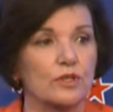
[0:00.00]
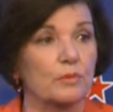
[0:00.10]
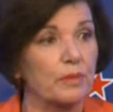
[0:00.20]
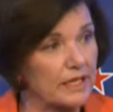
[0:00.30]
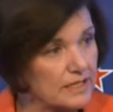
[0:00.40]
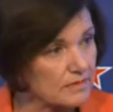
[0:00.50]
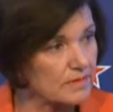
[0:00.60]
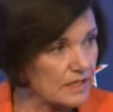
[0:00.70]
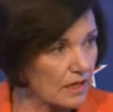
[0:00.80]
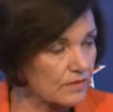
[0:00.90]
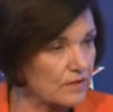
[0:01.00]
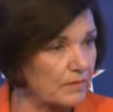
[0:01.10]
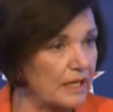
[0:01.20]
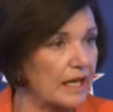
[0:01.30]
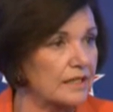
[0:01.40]
the police themselves have
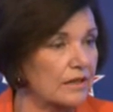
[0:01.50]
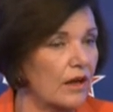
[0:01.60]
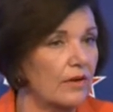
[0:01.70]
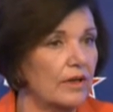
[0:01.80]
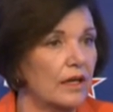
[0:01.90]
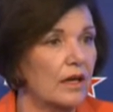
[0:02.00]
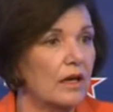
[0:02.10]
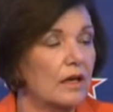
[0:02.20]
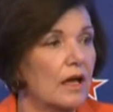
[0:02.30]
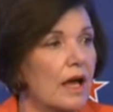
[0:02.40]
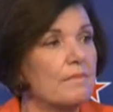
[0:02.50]
been undergoing a